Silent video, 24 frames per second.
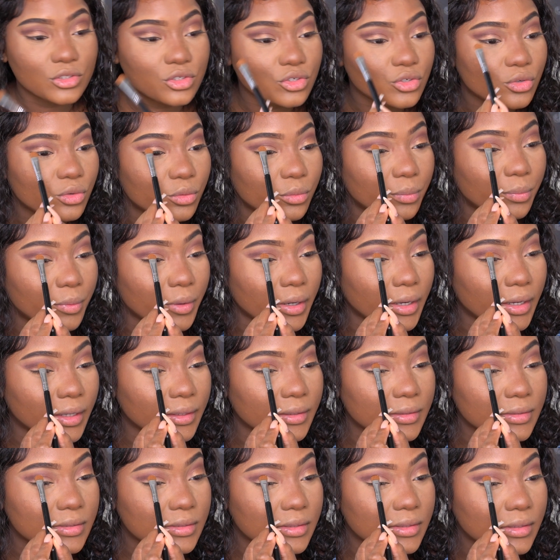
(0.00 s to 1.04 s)
True
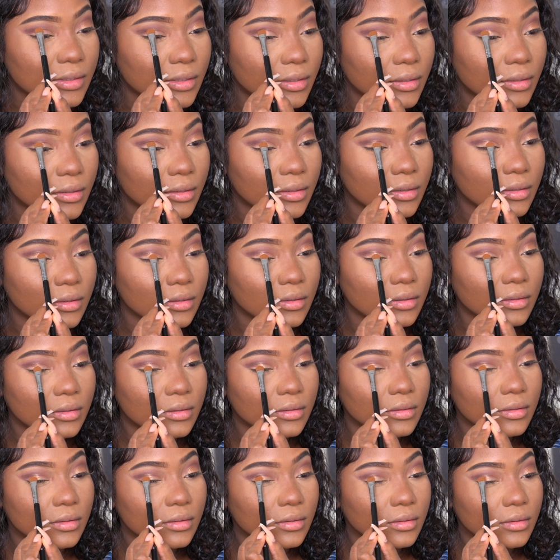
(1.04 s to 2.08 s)
Bronze
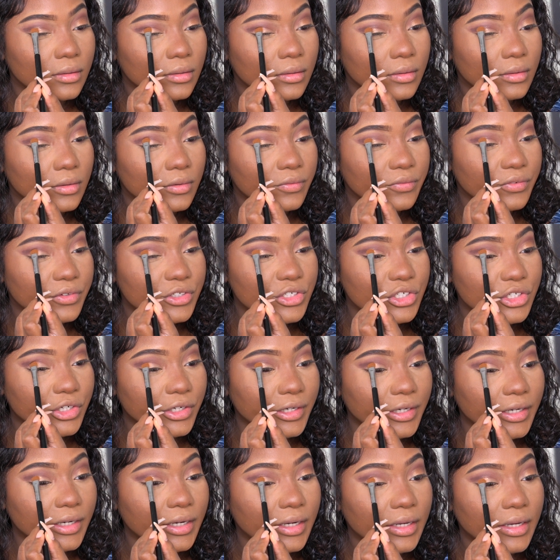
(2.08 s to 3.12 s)
for
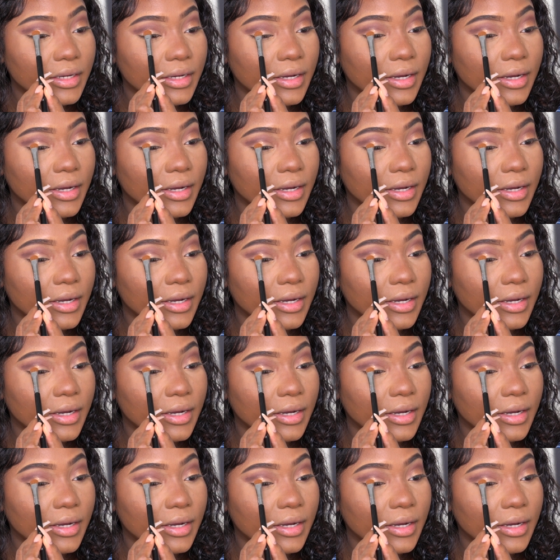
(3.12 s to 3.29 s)
sure.